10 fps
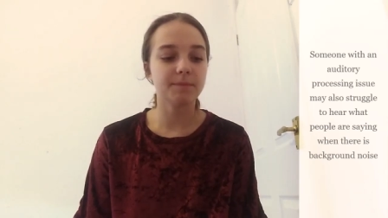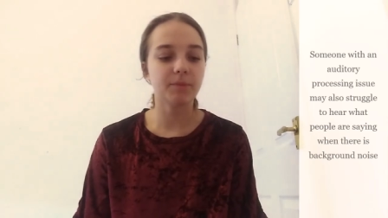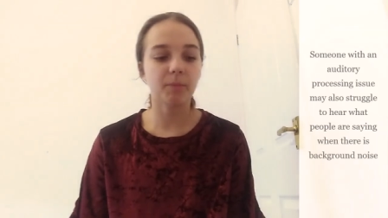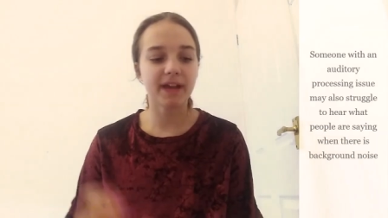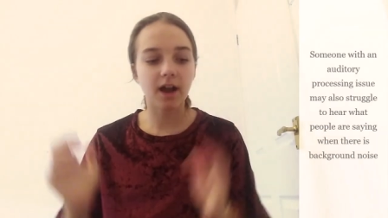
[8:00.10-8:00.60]

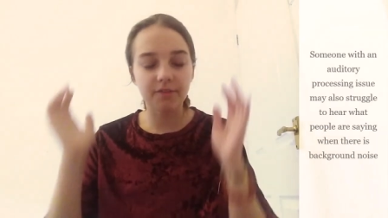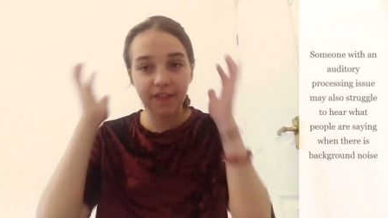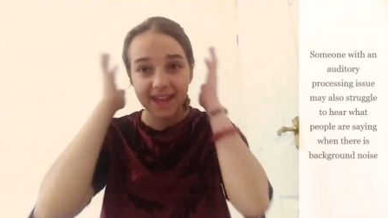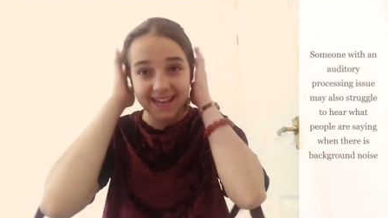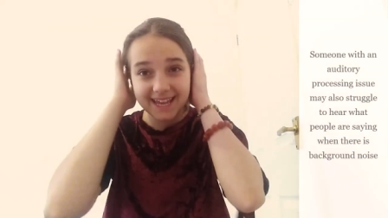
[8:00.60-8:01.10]
people may cover
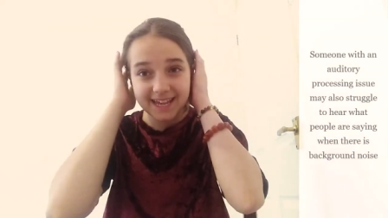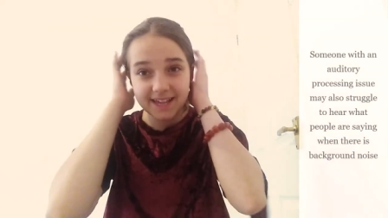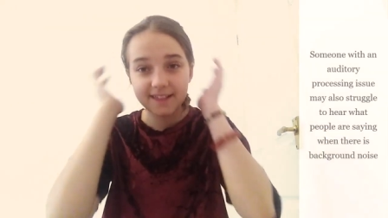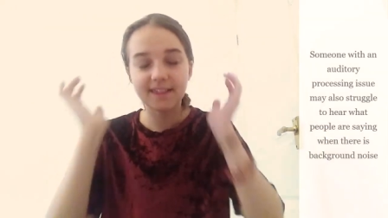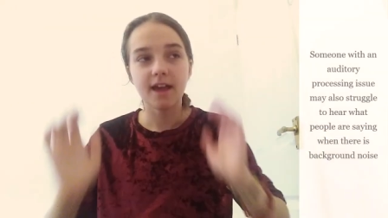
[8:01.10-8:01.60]
their
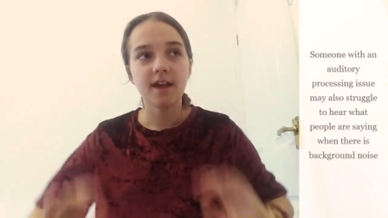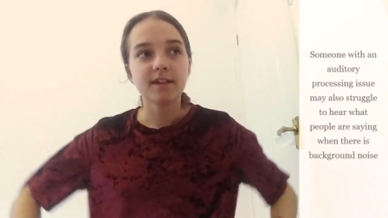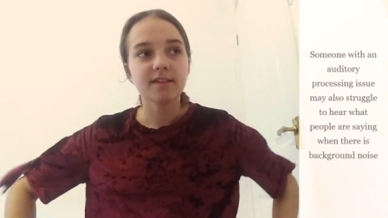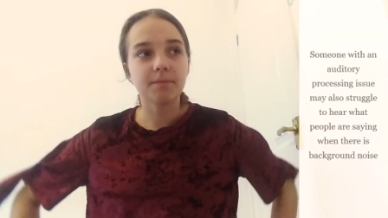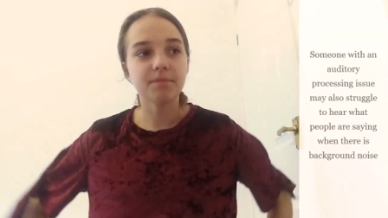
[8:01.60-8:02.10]
ears.
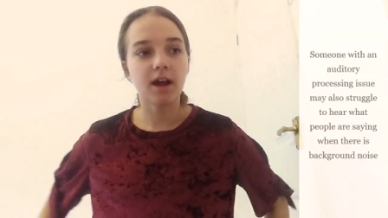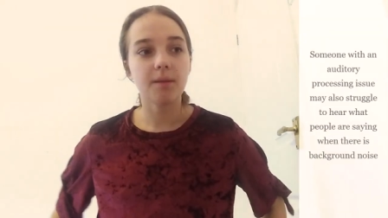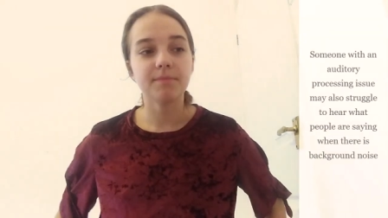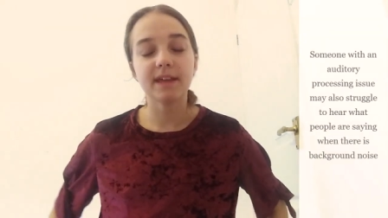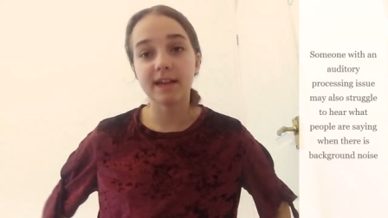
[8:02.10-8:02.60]

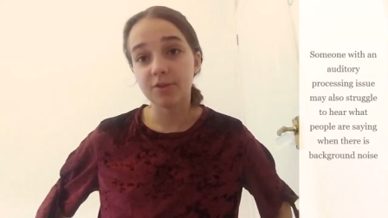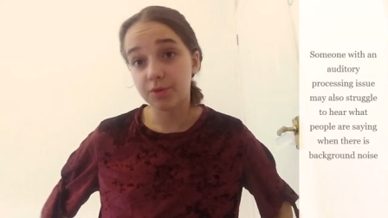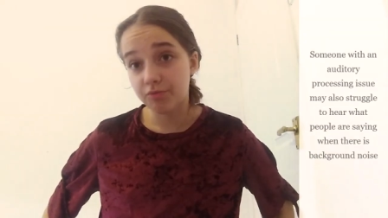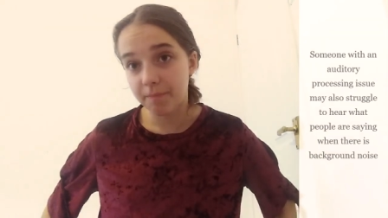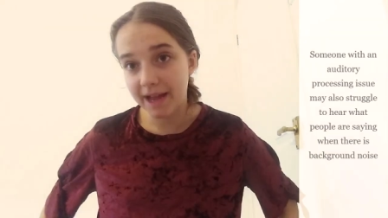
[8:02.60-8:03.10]
Sometimes it's
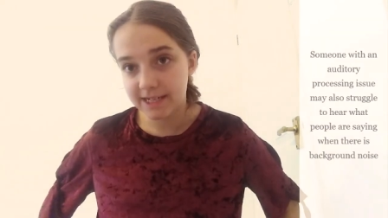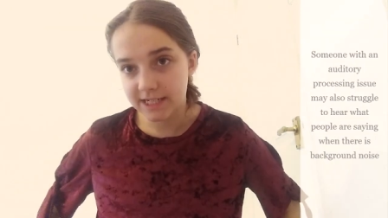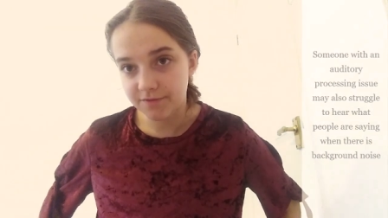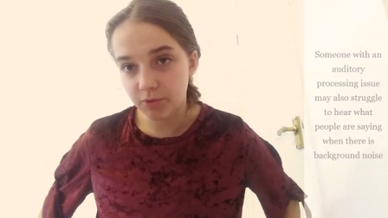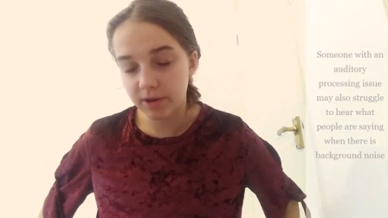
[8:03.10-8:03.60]
with repetitive